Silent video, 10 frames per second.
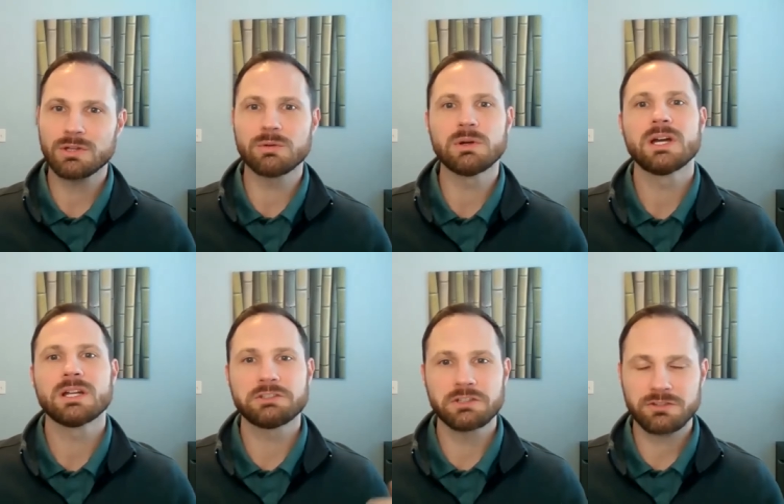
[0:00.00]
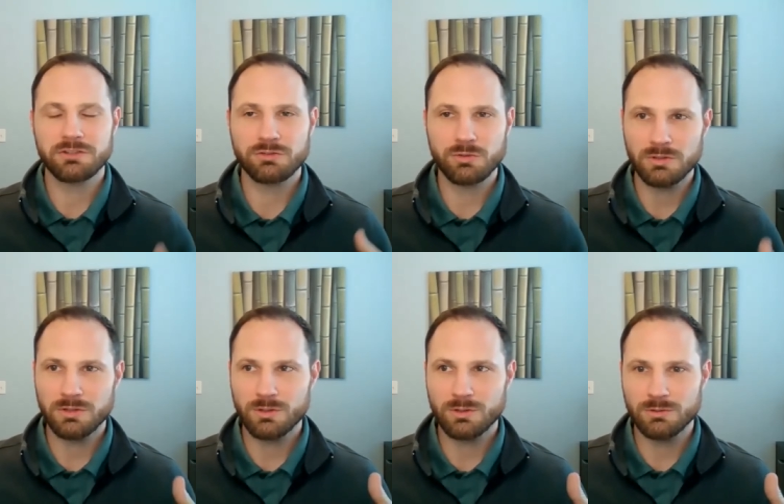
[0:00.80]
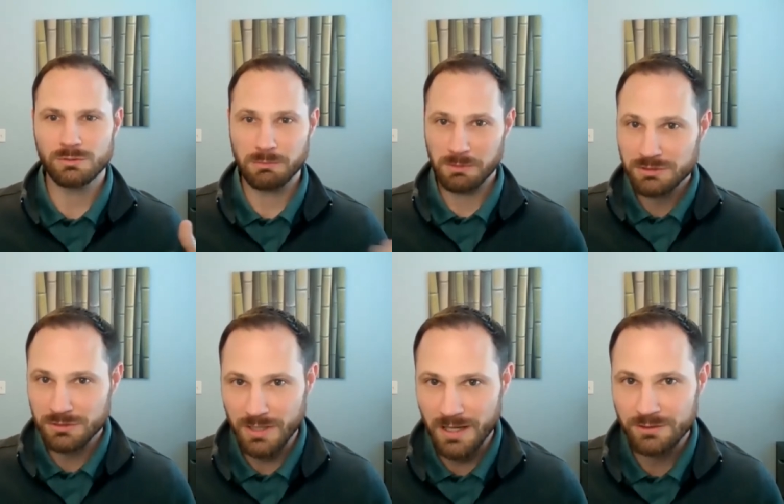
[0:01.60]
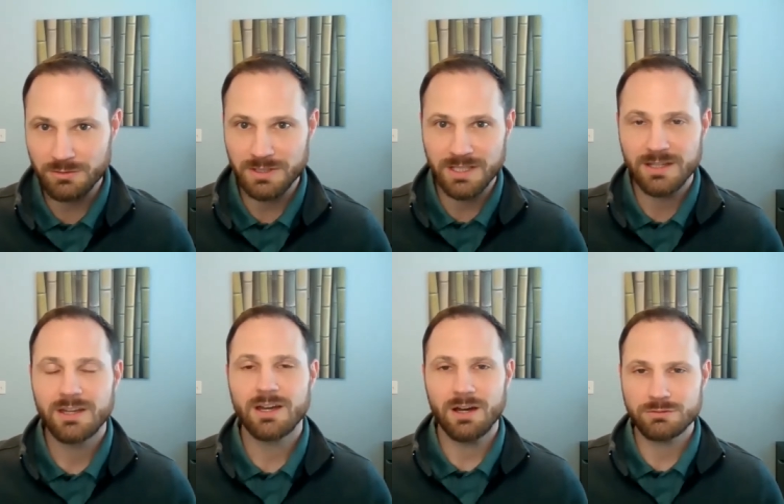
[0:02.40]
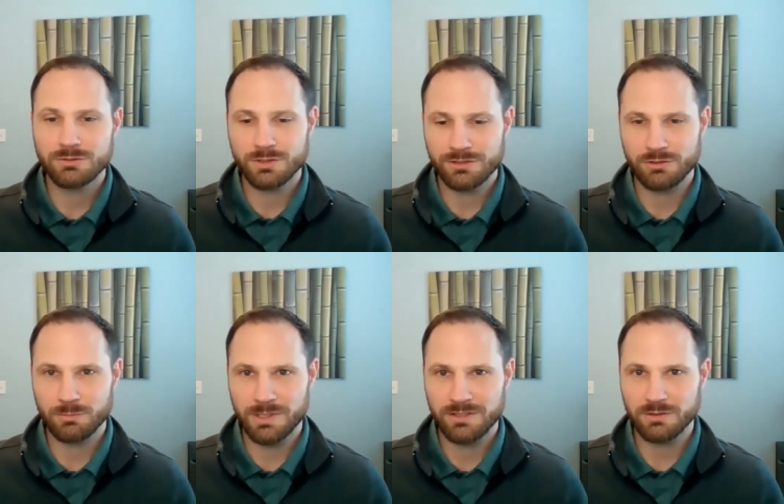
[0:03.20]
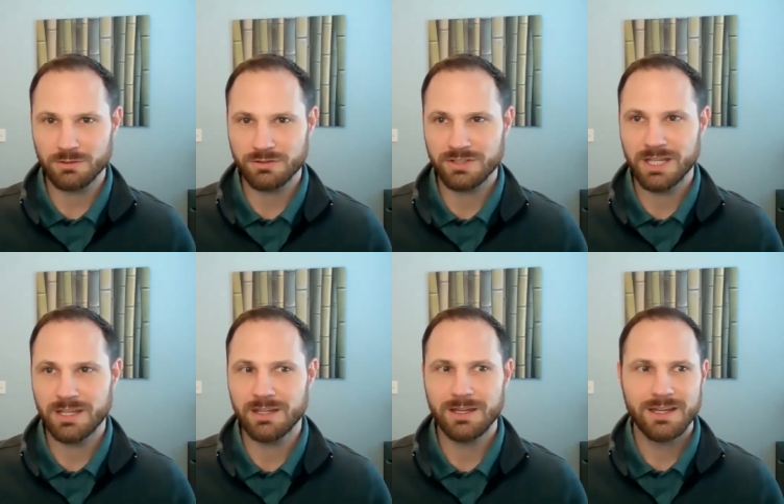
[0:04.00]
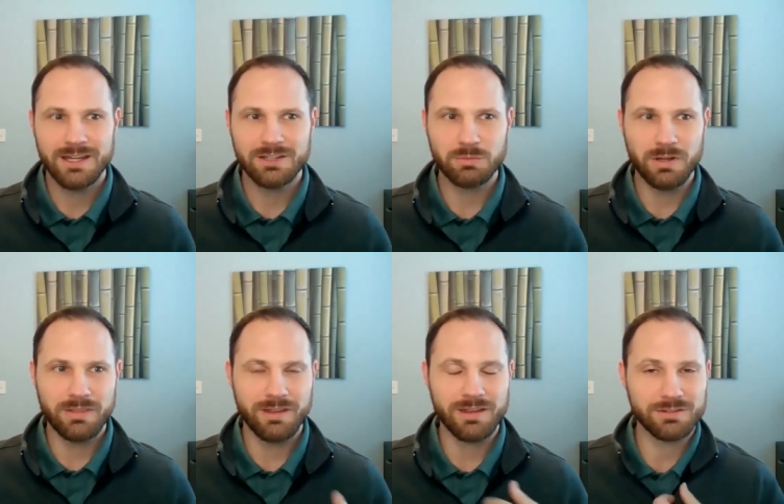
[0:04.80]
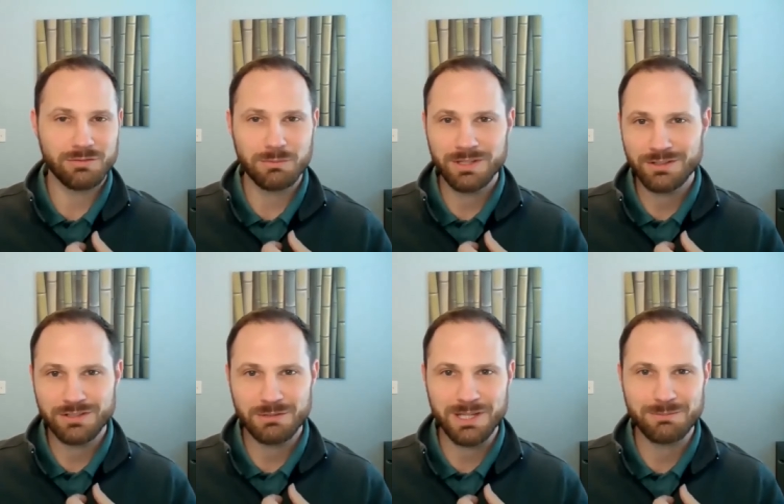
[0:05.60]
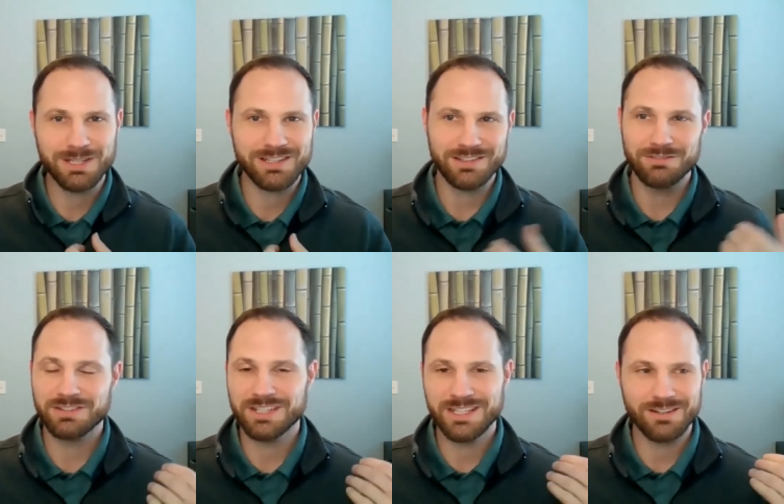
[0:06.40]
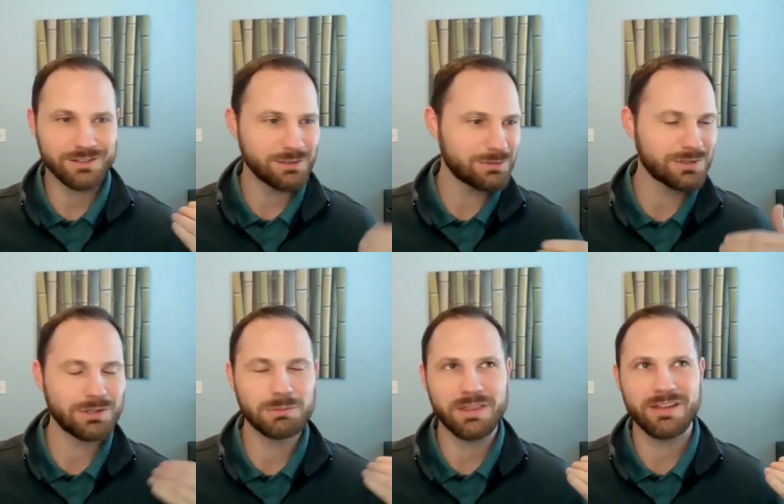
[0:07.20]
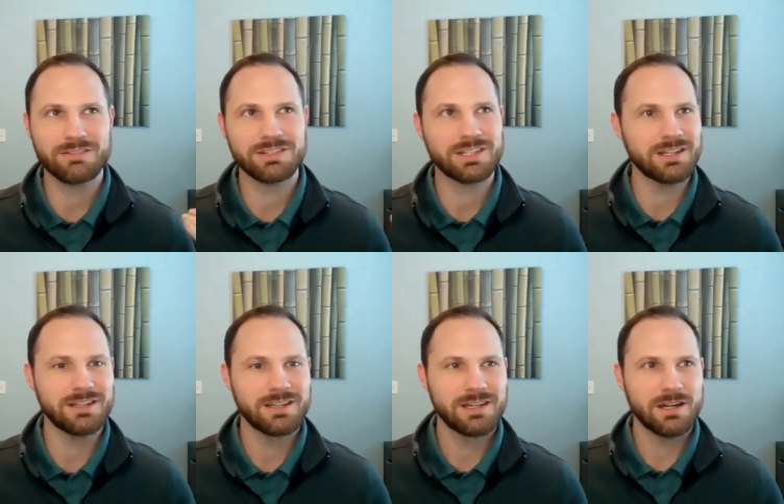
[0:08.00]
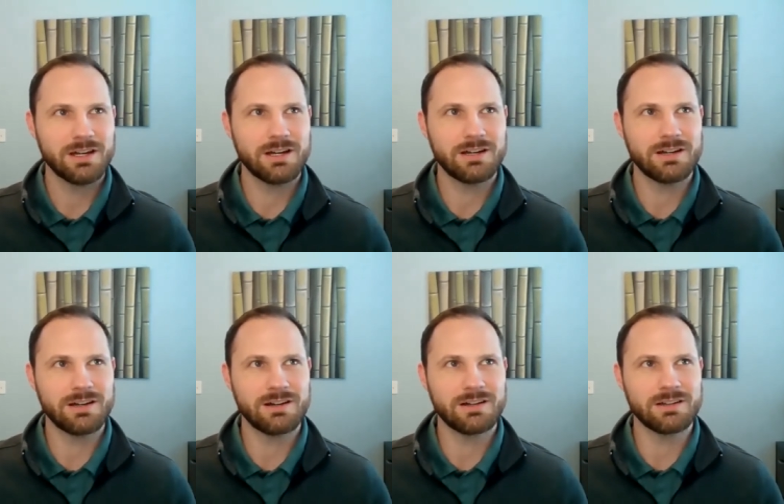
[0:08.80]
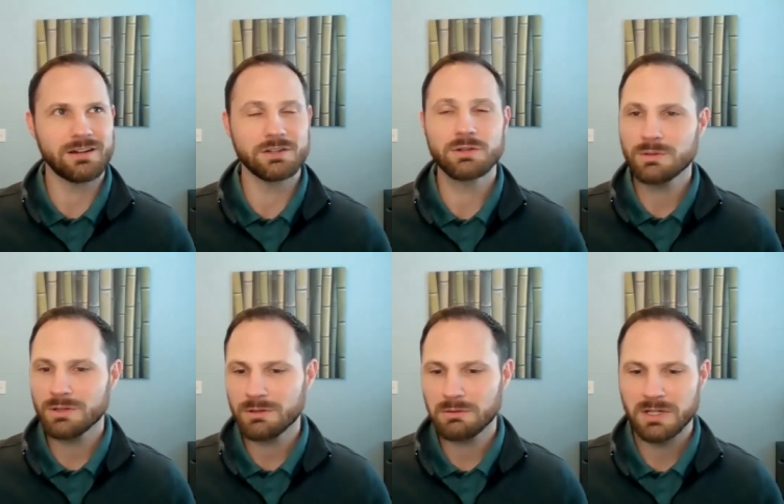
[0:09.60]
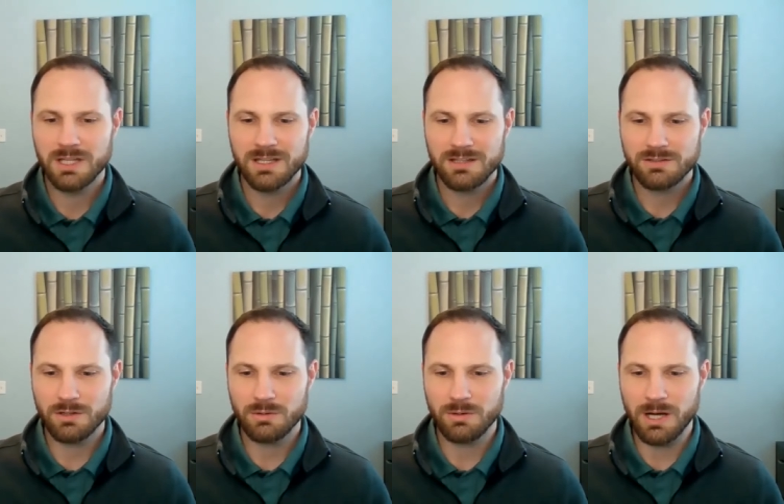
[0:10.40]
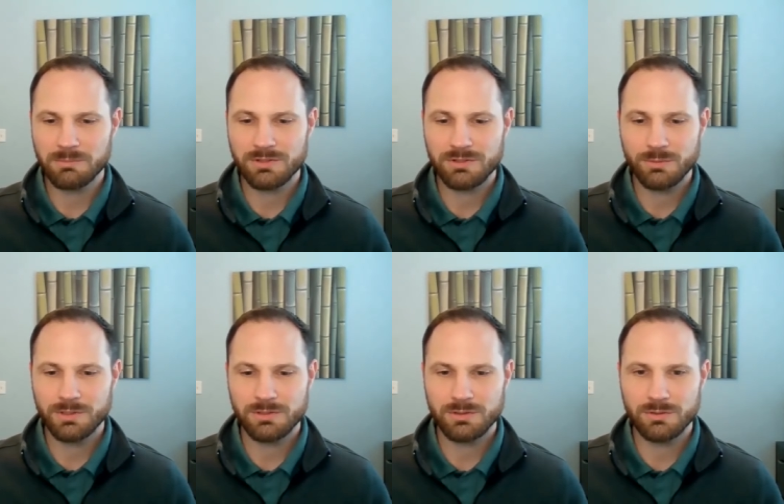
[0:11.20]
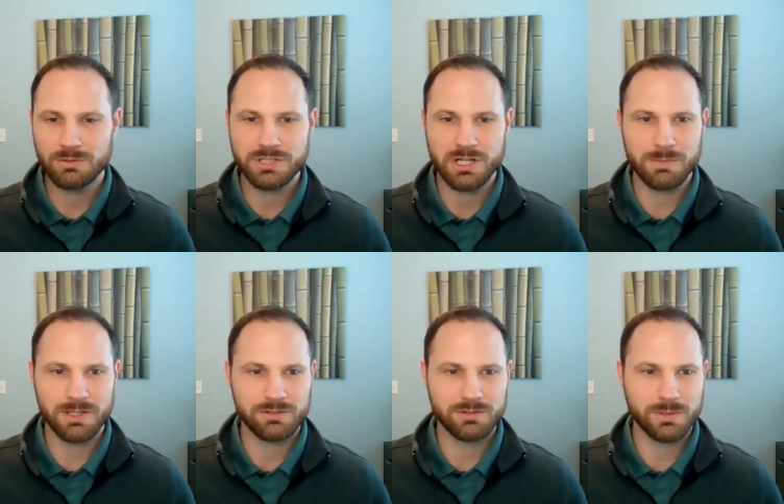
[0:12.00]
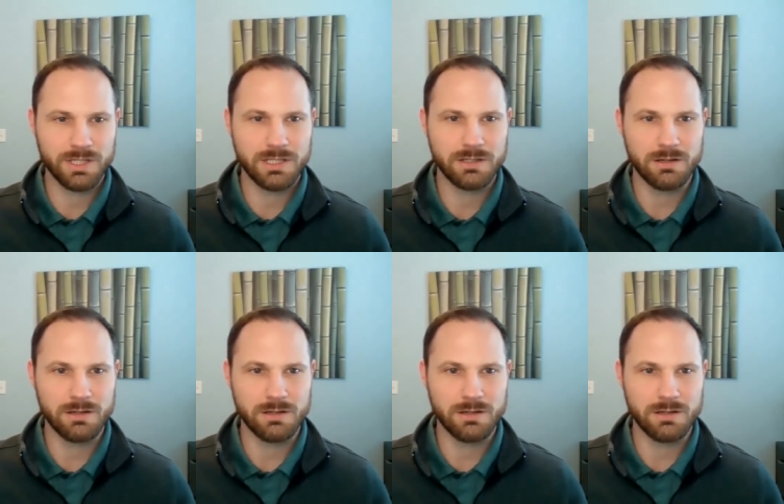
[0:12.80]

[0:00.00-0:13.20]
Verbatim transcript: you just a short little commercial actually of traditional medicinals tea. It's one that is familiar to me because I've seen it on YouTube and I think I've seen it uh, on, on Hulu. So I'm just going to share my screen